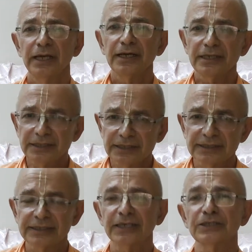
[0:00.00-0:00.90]
Read
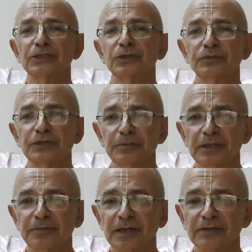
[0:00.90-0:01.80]
this section of
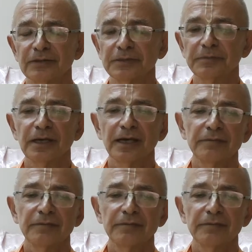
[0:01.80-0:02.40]
Srimad Bhagavatam,